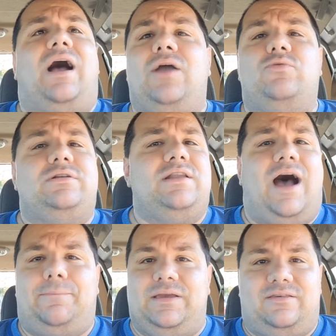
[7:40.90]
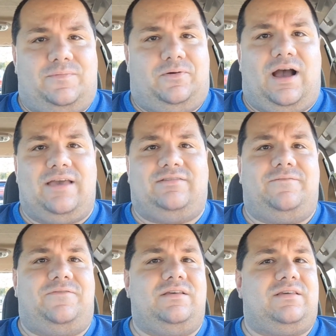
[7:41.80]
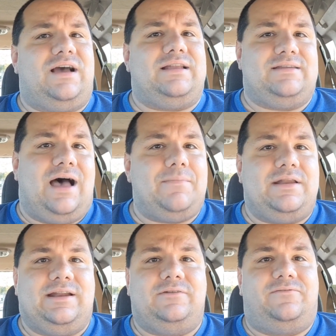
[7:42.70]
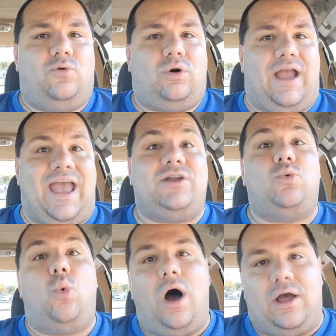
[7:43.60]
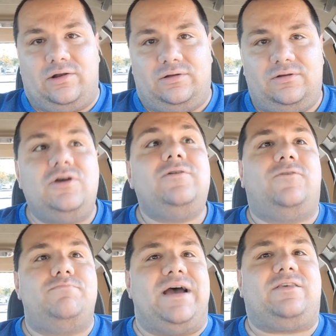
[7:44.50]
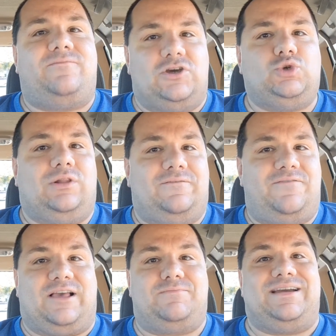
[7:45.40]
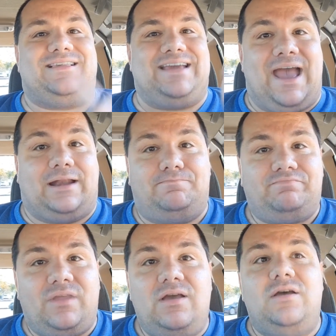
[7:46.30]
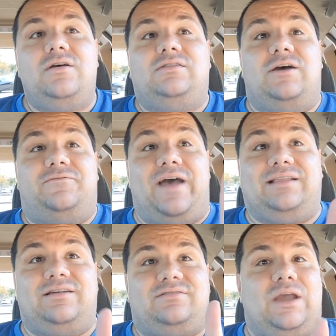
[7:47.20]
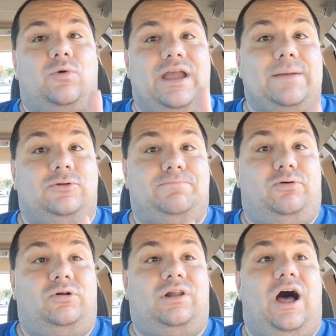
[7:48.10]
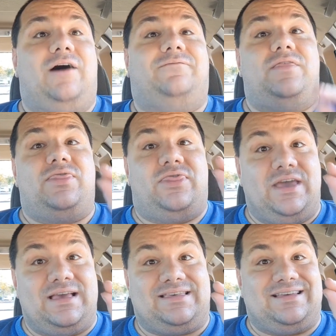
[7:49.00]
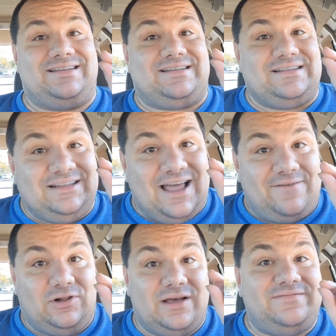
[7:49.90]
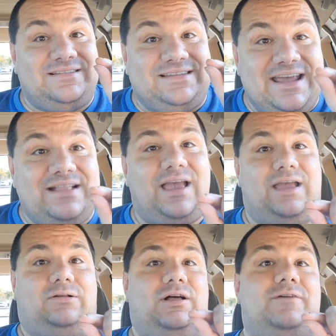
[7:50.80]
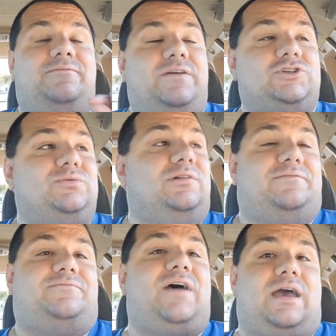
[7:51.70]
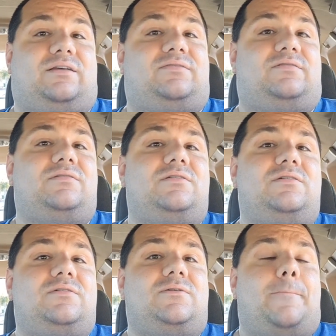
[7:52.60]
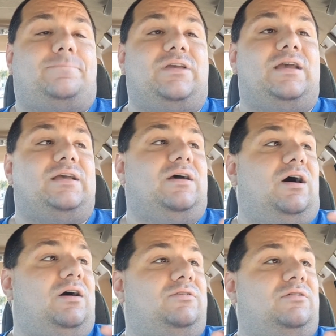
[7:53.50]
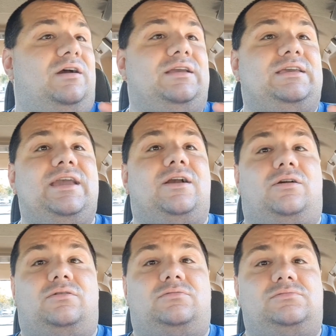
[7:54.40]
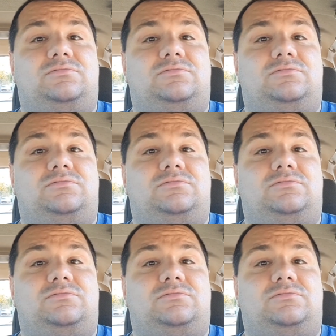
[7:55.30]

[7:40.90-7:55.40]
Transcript: I would not be surprised if this got nominated for and won for best visual effects. Because again, the fact that they were able to pull off this level of detail of visual effects in under a year,